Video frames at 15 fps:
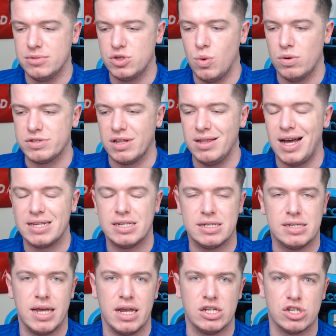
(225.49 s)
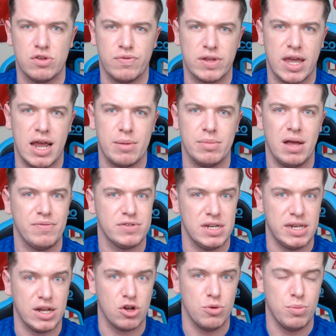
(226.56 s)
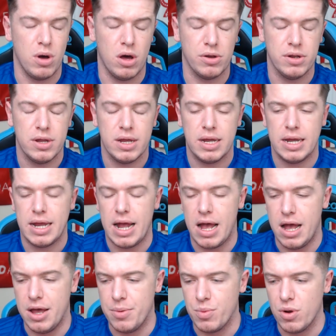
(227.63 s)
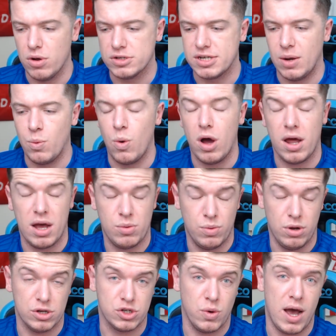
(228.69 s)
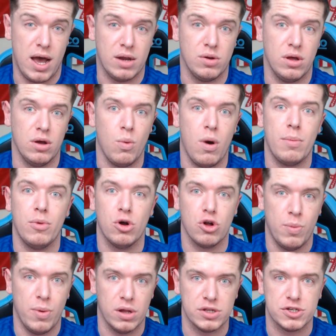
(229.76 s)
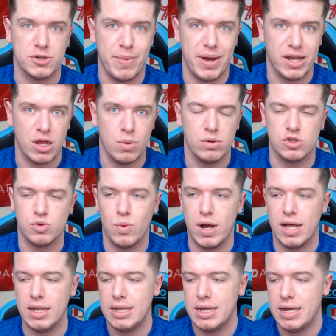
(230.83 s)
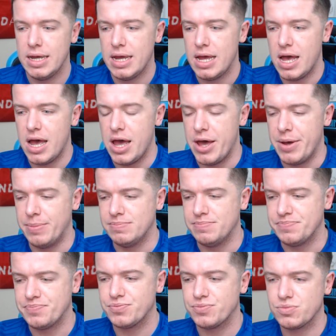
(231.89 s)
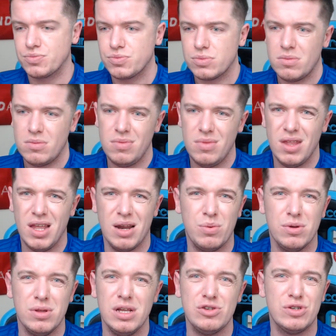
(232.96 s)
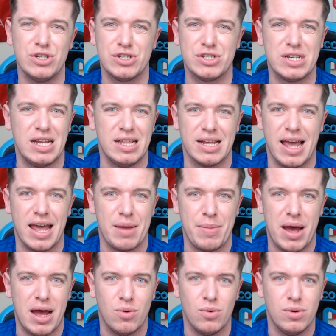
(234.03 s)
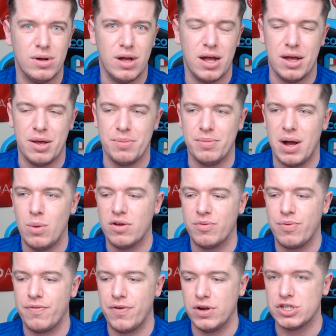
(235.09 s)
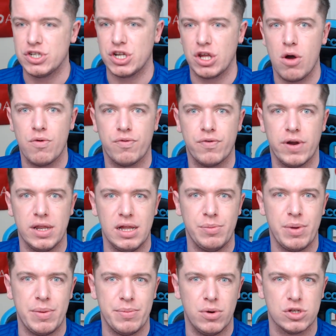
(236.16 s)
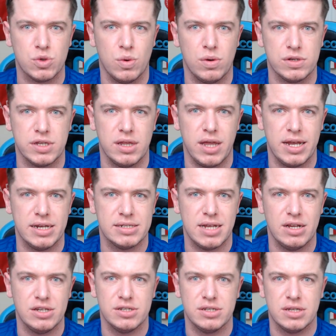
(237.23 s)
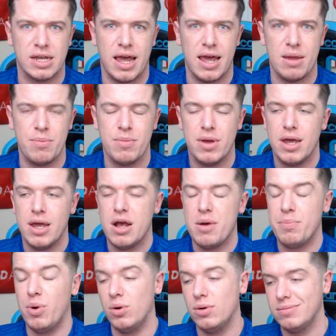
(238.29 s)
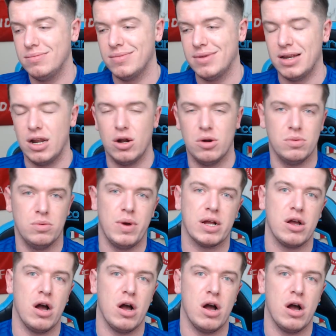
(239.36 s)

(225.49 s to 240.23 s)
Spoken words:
towards the latter stages of the game. Lafferty did come on. We also had Watmore come on, Semenya as well. And we were literally just seeing the game out. I would have preferred us to go for it a little bit more towards the later stages of the game. But, you know, I